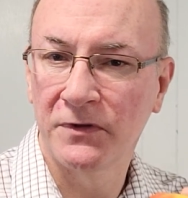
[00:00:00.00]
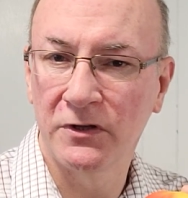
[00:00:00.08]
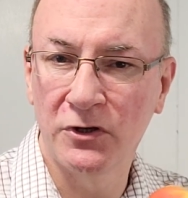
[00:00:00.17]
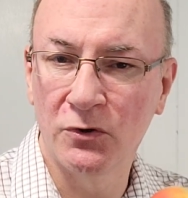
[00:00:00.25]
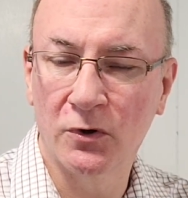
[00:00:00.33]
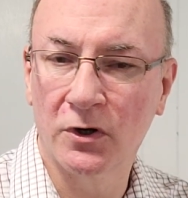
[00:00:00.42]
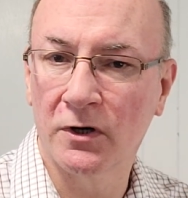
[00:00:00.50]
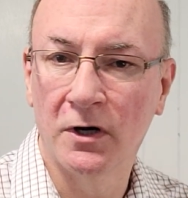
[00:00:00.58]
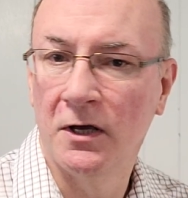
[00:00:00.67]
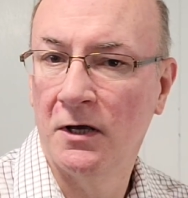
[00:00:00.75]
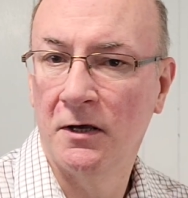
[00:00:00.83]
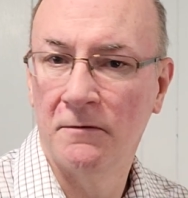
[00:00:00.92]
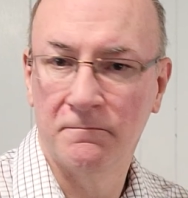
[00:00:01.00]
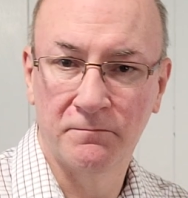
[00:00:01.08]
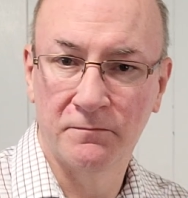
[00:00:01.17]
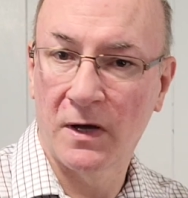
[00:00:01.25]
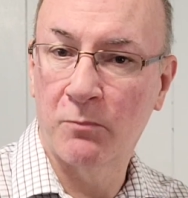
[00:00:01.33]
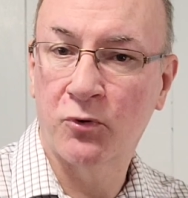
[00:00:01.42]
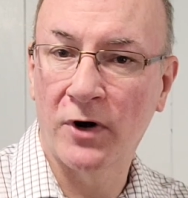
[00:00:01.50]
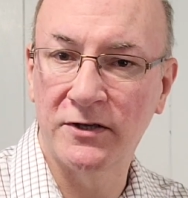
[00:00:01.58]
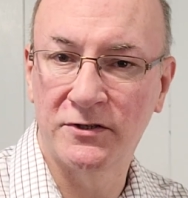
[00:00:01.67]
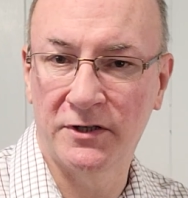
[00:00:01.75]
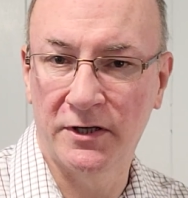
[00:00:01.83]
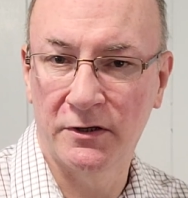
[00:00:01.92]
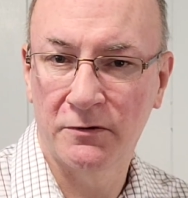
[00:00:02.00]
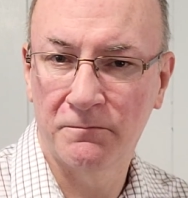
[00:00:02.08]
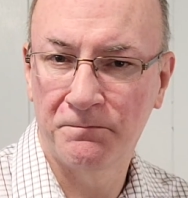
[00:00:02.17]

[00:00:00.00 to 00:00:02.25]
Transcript: You were a president.